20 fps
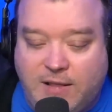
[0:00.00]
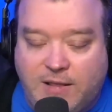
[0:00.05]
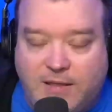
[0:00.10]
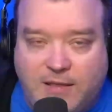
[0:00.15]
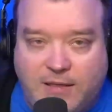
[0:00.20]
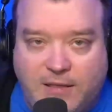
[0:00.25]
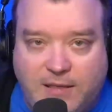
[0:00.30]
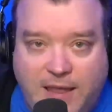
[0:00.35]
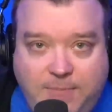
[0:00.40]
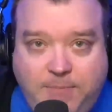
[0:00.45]

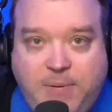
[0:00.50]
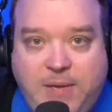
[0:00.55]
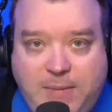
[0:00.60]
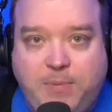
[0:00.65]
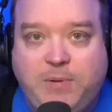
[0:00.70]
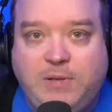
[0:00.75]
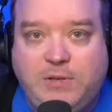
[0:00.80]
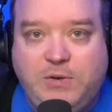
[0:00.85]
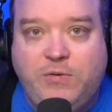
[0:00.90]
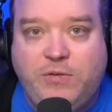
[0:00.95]
Let
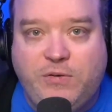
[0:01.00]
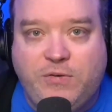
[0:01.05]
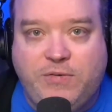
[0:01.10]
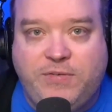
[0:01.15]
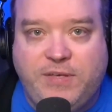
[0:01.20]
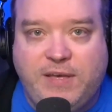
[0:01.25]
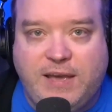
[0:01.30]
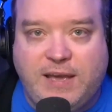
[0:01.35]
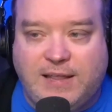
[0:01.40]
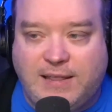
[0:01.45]
people do their
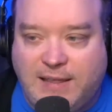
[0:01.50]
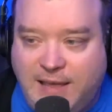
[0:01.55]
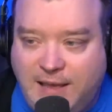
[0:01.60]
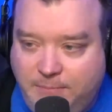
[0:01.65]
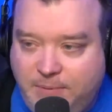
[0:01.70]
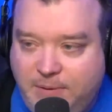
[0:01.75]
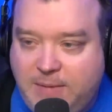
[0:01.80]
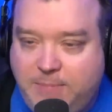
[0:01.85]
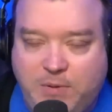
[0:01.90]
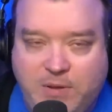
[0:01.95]
thing. Let
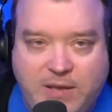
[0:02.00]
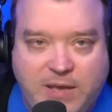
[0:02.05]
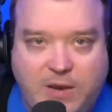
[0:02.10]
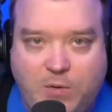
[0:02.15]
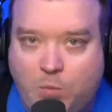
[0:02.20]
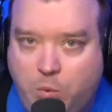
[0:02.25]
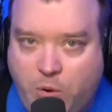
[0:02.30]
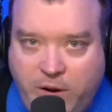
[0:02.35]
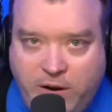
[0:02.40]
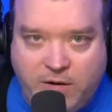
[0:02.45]
people get
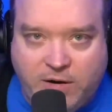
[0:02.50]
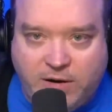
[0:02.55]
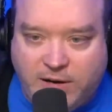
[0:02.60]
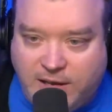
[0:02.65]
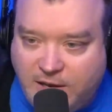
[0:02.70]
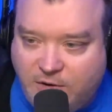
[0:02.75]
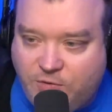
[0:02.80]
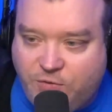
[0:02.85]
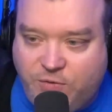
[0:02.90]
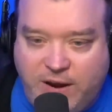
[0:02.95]
weird,
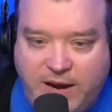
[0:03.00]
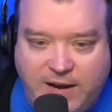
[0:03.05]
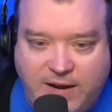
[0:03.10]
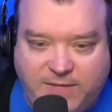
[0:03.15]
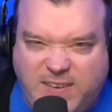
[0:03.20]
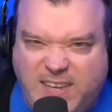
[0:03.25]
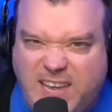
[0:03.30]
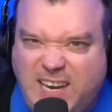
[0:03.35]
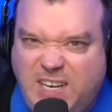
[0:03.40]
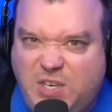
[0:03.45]
get
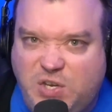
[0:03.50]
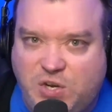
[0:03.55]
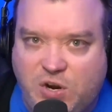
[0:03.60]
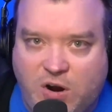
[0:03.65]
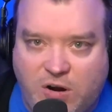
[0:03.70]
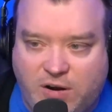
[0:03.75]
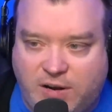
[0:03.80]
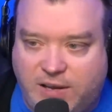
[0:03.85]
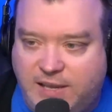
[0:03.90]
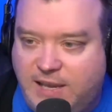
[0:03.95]
creative, get
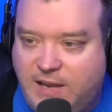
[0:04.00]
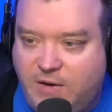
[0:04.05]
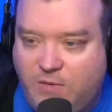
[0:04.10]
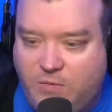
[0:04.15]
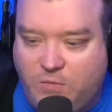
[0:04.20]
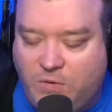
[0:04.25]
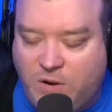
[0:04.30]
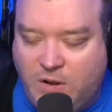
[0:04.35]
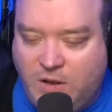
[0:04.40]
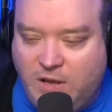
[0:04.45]
dark, get
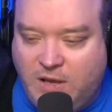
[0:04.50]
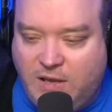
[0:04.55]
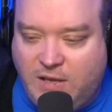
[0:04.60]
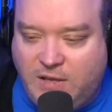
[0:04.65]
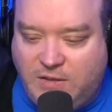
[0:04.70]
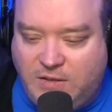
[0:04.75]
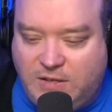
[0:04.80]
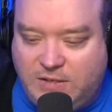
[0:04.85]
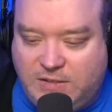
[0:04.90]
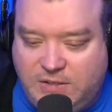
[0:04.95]

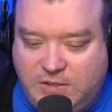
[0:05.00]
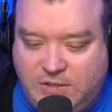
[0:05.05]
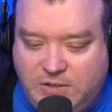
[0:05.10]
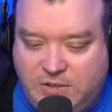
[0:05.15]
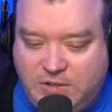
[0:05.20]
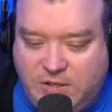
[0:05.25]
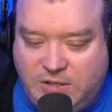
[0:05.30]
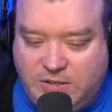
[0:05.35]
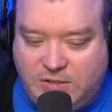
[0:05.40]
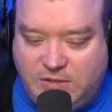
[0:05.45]
just
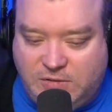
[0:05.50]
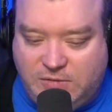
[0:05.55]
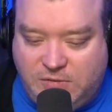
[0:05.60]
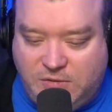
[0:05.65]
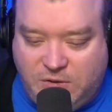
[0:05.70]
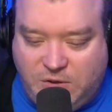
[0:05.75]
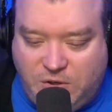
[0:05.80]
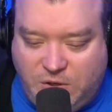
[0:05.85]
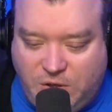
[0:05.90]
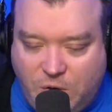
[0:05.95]
just
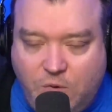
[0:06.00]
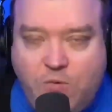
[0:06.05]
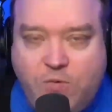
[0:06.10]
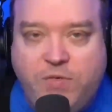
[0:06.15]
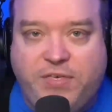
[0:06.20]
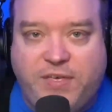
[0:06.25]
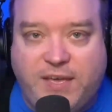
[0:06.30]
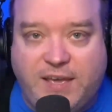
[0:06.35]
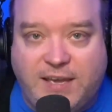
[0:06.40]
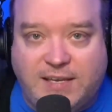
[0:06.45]
do
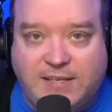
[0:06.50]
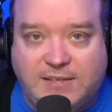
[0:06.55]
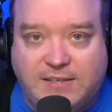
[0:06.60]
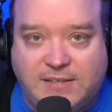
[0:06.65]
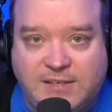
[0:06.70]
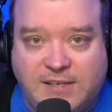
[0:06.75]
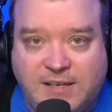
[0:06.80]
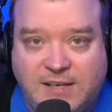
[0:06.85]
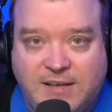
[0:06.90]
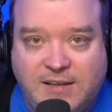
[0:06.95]

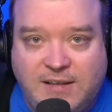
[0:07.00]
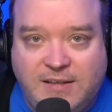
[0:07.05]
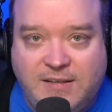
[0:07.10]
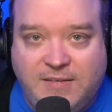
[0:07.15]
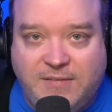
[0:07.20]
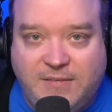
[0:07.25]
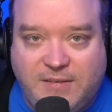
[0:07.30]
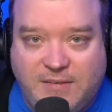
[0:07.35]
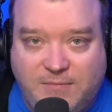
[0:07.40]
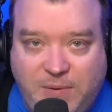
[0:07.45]
things.
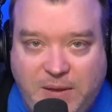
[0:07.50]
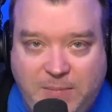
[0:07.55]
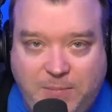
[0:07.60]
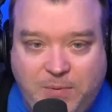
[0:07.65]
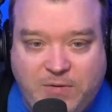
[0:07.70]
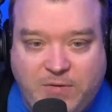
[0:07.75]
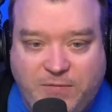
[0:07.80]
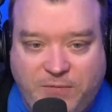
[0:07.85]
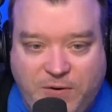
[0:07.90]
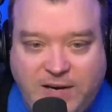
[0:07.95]

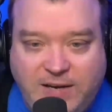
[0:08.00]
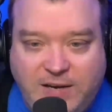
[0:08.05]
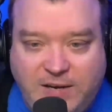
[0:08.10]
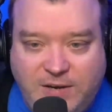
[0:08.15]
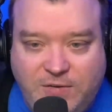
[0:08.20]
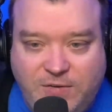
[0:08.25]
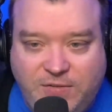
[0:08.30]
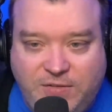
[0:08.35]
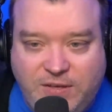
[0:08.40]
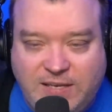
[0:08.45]
People are afraid to
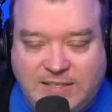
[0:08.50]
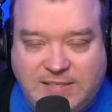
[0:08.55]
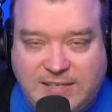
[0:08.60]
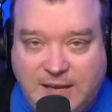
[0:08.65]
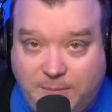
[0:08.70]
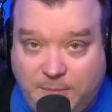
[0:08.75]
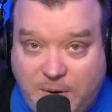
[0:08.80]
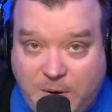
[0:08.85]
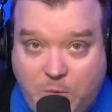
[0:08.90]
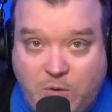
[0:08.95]
do things.
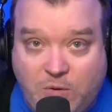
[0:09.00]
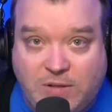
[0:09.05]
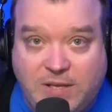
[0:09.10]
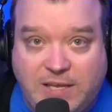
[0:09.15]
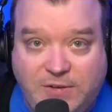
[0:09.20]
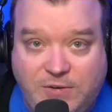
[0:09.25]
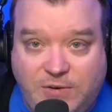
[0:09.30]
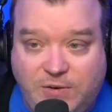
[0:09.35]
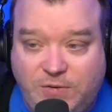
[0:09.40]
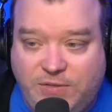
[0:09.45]
Company won't
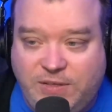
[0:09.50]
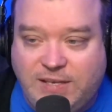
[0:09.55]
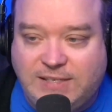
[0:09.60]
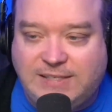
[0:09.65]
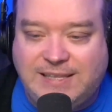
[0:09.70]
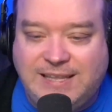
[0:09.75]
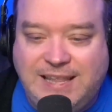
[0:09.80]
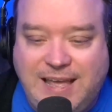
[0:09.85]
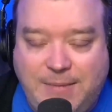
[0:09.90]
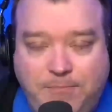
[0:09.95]
let you do
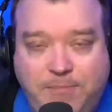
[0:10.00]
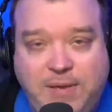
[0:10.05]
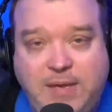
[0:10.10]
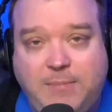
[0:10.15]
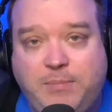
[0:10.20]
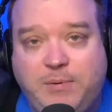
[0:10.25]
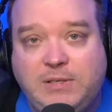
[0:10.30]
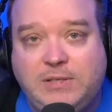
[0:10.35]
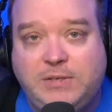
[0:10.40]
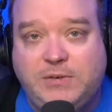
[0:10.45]
things. Let
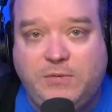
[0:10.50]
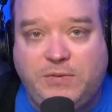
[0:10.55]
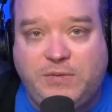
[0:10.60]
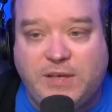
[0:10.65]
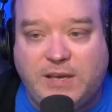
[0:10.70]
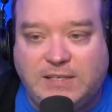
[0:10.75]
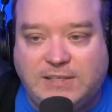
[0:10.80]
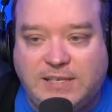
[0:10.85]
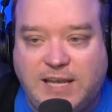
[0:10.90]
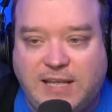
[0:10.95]
people do
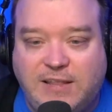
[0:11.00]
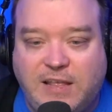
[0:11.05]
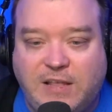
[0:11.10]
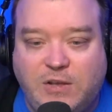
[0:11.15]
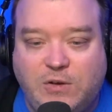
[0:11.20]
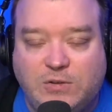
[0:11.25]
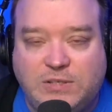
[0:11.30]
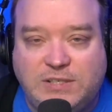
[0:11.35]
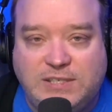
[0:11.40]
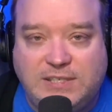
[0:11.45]
things, and then
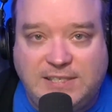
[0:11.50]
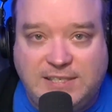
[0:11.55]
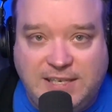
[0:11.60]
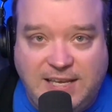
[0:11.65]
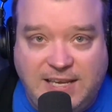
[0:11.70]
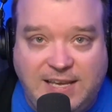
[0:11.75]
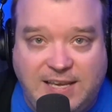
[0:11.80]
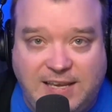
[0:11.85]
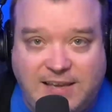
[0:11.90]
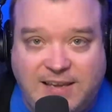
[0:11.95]
you'll
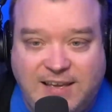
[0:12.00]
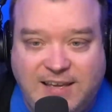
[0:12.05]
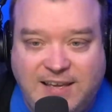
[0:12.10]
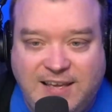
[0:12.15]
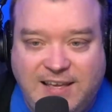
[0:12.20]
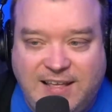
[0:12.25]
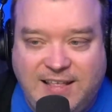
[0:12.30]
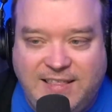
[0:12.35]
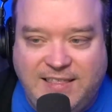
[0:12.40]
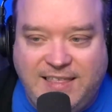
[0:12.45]
see
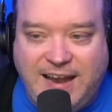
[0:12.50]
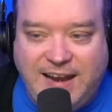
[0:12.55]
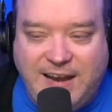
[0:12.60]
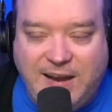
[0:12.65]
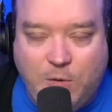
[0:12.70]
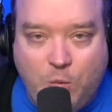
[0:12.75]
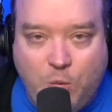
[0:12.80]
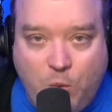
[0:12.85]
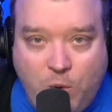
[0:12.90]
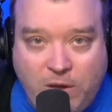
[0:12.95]
that
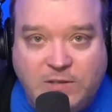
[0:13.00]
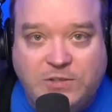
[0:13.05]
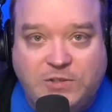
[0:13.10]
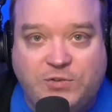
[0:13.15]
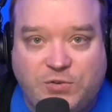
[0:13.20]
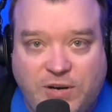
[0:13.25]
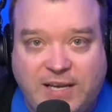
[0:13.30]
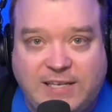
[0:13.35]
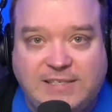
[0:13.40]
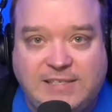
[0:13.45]
it will
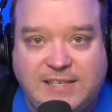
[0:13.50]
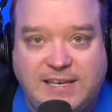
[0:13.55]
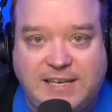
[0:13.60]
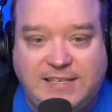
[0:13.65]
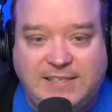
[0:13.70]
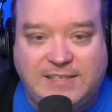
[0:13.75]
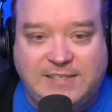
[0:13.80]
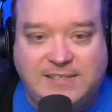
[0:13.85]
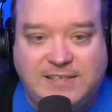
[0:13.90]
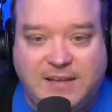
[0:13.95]

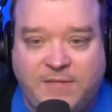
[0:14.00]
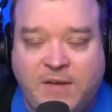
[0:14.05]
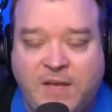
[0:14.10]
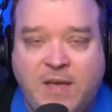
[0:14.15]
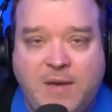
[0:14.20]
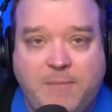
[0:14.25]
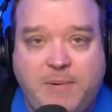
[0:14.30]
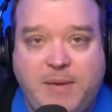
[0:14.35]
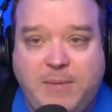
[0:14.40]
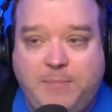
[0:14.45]
translate to stuff.
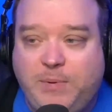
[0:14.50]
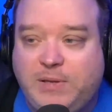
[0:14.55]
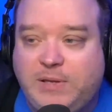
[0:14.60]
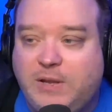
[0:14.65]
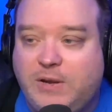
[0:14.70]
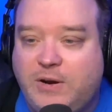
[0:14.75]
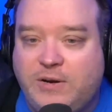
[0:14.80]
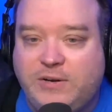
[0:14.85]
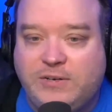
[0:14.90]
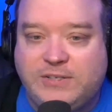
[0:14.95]
People
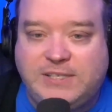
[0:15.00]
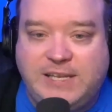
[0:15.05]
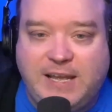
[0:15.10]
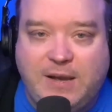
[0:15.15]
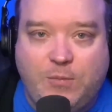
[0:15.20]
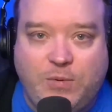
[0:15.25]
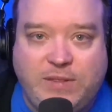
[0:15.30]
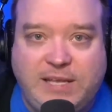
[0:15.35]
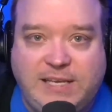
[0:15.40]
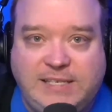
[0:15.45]
don't
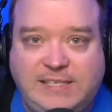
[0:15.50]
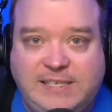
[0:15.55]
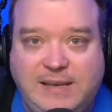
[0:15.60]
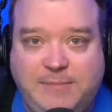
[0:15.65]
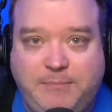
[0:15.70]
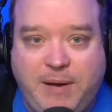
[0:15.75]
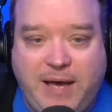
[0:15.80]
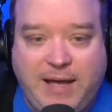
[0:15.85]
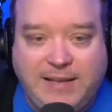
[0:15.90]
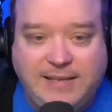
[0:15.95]
understand when they
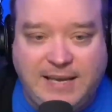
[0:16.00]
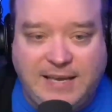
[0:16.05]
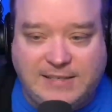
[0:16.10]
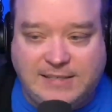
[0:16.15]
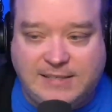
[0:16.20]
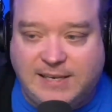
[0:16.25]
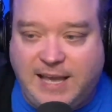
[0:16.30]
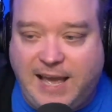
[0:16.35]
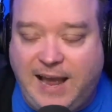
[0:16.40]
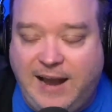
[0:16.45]
see
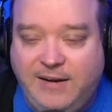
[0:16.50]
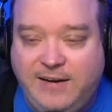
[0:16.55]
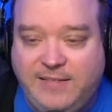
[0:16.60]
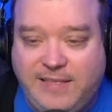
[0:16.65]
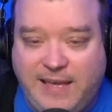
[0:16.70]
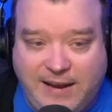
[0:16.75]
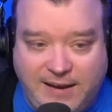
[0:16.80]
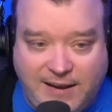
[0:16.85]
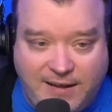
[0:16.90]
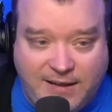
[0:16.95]
podcasts. Like, how did
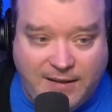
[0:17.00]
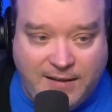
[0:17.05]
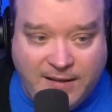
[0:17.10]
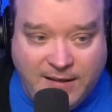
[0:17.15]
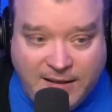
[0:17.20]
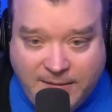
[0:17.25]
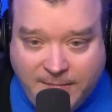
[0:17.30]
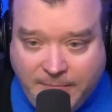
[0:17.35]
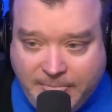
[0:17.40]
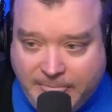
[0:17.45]
that? Uh,
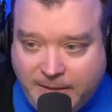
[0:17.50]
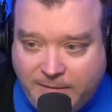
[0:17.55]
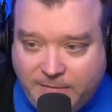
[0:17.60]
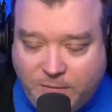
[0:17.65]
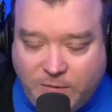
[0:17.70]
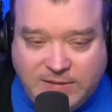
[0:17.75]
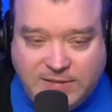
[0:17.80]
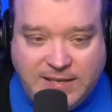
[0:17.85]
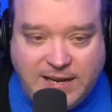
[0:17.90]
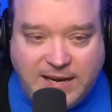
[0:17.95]

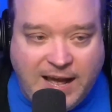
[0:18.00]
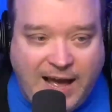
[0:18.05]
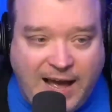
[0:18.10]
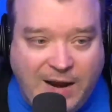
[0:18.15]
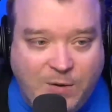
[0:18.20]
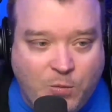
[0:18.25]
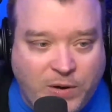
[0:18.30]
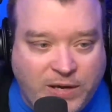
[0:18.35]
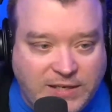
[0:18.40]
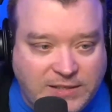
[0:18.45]
what's that
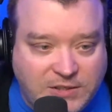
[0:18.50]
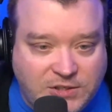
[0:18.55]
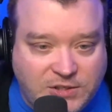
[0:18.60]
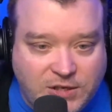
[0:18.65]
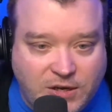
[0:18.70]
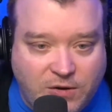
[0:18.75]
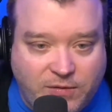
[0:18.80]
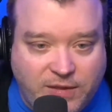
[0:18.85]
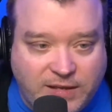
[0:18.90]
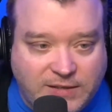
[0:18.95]
hot wings
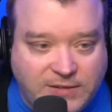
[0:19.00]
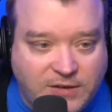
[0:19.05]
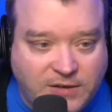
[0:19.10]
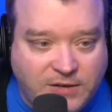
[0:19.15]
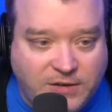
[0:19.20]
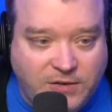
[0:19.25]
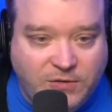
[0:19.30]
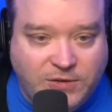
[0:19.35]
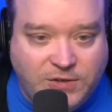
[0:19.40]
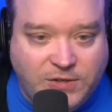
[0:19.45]
show that's
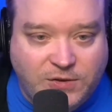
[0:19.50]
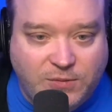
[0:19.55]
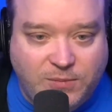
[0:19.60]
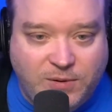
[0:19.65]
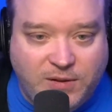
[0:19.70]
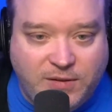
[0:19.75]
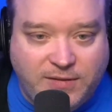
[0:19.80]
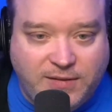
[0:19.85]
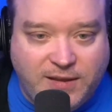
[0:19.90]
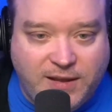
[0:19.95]
on YouTube
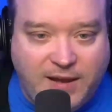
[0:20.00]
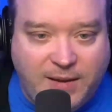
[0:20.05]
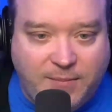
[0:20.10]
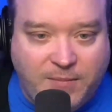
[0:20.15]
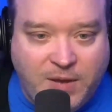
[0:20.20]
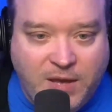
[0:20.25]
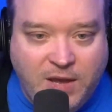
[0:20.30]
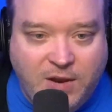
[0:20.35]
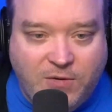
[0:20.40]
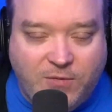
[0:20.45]
all the time?
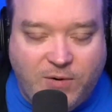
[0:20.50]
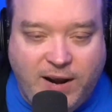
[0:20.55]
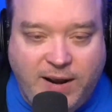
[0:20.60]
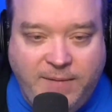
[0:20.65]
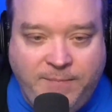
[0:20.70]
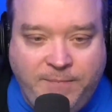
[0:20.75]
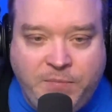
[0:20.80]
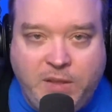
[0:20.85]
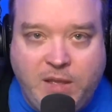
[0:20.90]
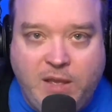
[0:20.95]
Right?